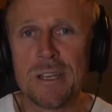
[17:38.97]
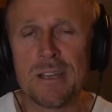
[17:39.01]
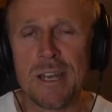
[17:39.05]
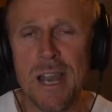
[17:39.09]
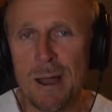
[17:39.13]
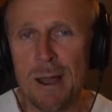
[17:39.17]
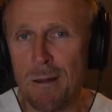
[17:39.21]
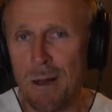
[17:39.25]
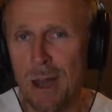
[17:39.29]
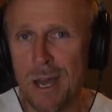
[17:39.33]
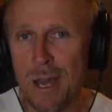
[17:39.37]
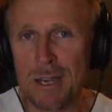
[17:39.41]

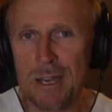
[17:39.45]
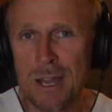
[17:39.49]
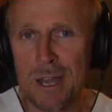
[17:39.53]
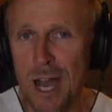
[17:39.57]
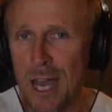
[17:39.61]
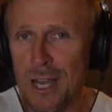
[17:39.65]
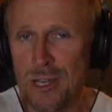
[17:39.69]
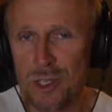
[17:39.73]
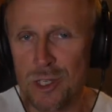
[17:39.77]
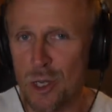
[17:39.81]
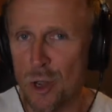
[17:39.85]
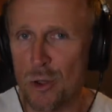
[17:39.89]
Now, I,
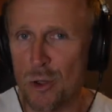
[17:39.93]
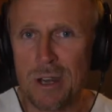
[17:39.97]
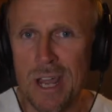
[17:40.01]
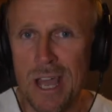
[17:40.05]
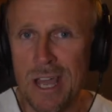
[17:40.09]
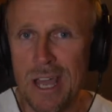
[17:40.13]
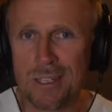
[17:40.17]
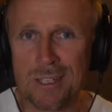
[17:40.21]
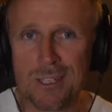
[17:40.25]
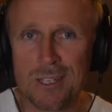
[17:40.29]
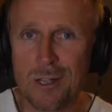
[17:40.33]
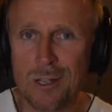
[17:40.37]
I don't
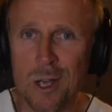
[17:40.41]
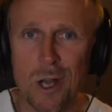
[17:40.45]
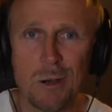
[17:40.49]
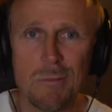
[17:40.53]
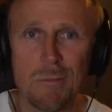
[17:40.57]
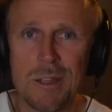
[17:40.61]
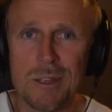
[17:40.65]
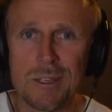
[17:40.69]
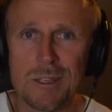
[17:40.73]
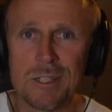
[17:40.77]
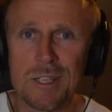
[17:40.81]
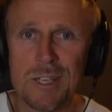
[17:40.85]
answer
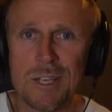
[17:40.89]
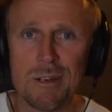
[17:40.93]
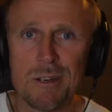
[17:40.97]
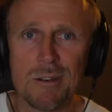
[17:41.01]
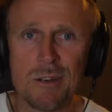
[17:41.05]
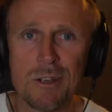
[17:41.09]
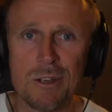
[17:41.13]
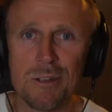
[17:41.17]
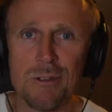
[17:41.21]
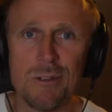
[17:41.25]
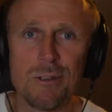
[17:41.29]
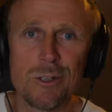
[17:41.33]
comments here
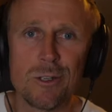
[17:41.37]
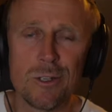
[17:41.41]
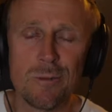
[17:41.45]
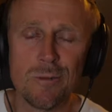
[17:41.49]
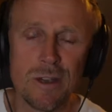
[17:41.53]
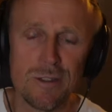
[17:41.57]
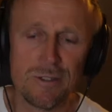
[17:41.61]
on YouTube.